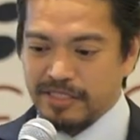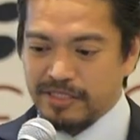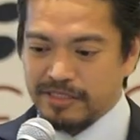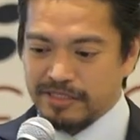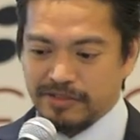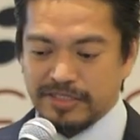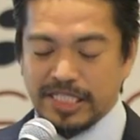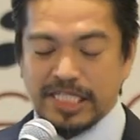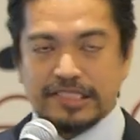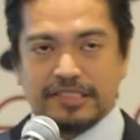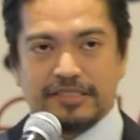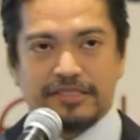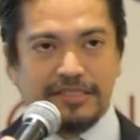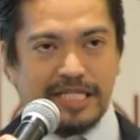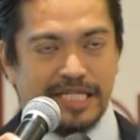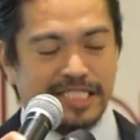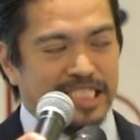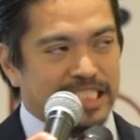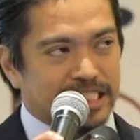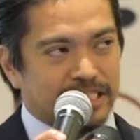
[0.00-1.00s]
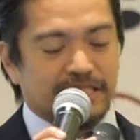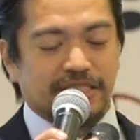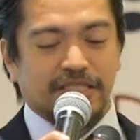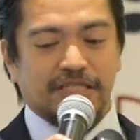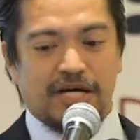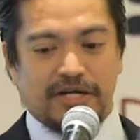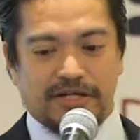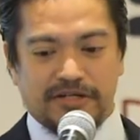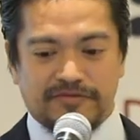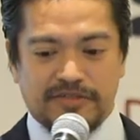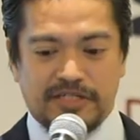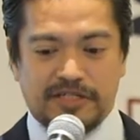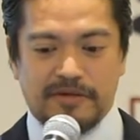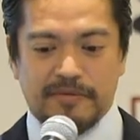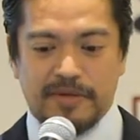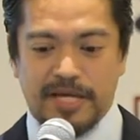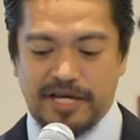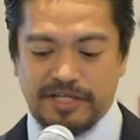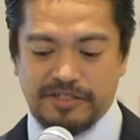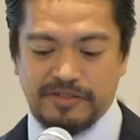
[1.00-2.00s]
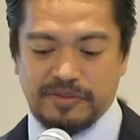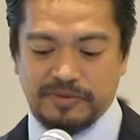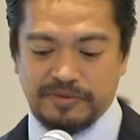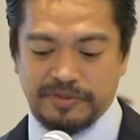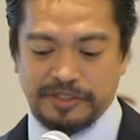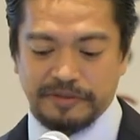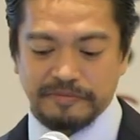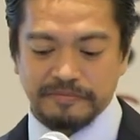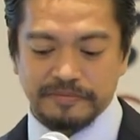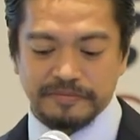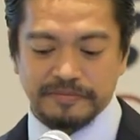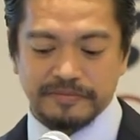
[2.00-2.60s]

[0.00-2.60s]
So they, they needed a lot of uh, handholding.